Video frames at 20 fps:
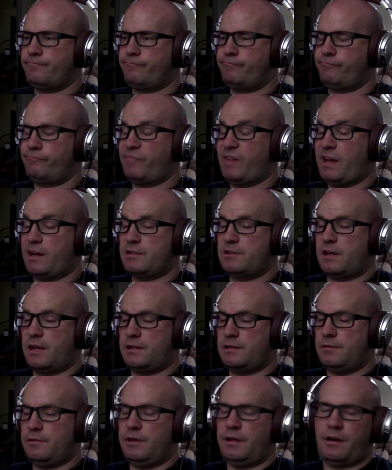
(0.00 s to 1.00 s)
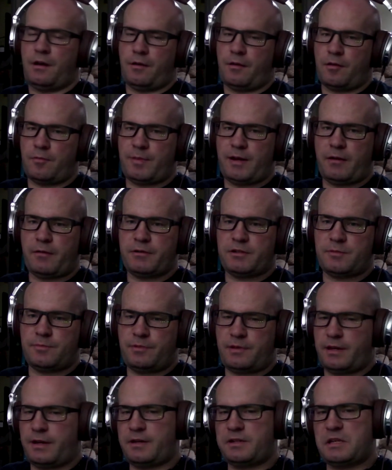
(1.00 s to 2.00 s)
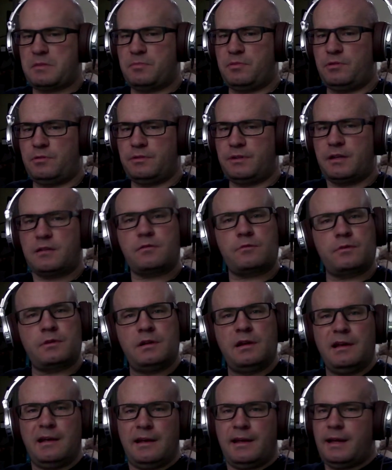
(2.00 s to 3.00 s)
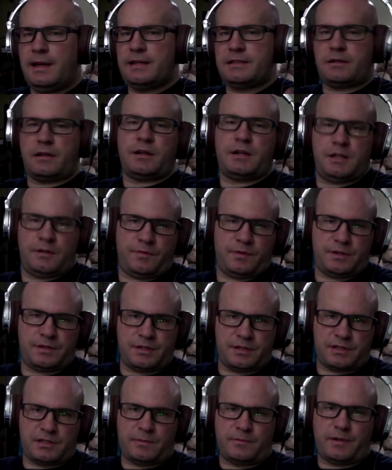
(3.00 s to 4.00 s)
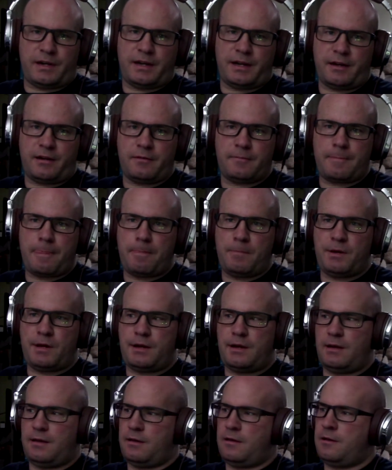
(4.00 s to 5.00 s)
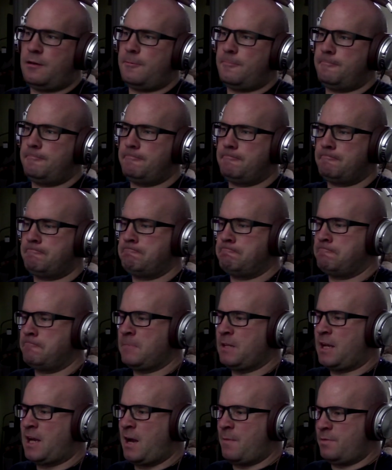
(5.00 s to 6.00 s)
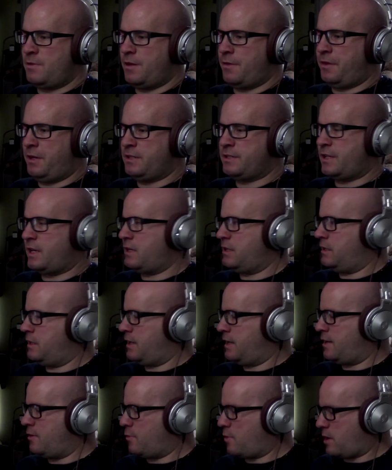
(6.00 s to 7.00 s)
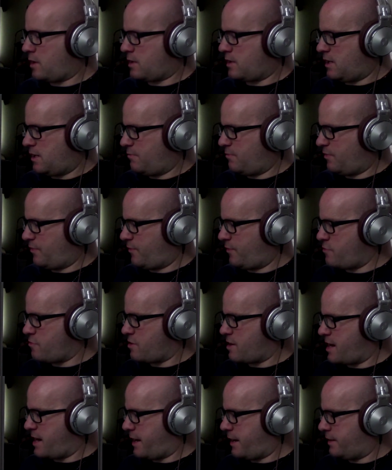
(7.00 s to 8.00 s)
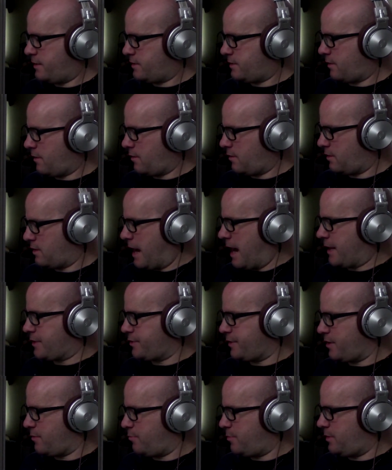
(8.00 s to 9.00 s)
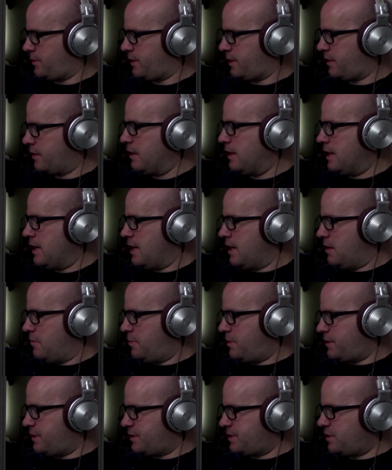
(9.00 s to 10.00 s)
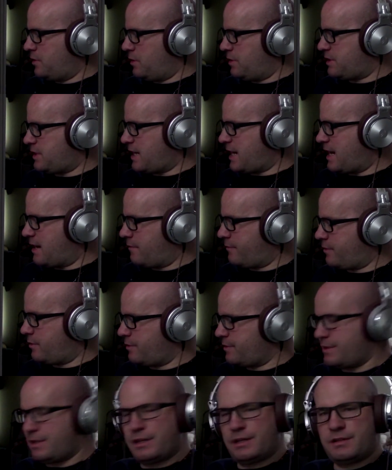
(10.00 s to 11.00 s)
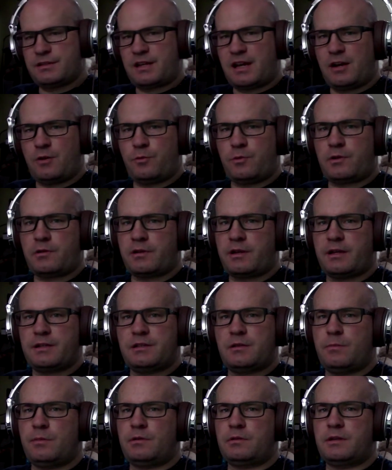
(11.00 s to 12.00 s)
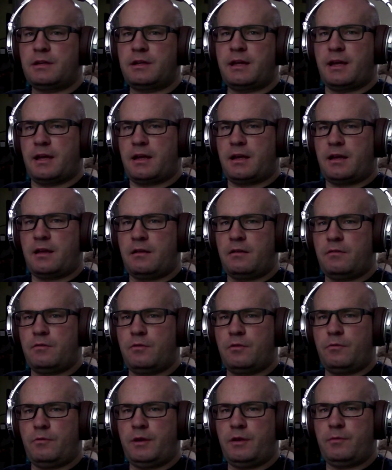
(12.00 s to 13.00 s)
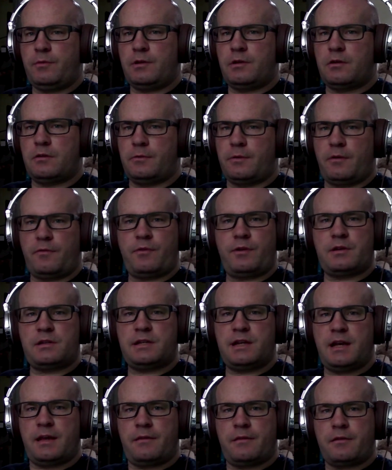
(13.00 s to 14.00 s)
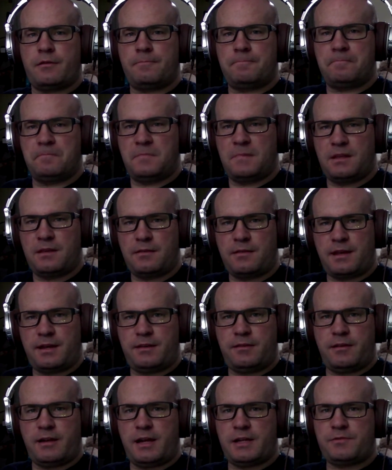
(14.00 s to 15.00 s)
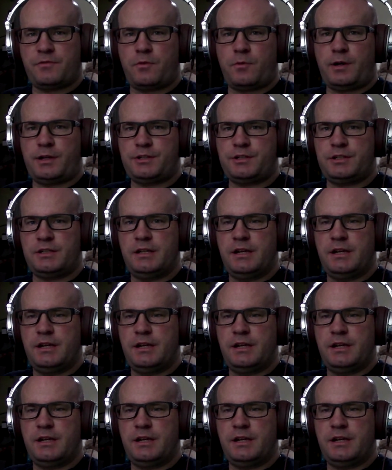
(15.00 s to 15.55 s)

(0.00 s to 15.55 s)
actually I do need another power supply because I pulled the other one. It's on a different system right now, but a couple of things that I need to get worked on before I can start actually building. But as soon as I have those things, I will get to building and we will go over it together. Thank you guys for watching.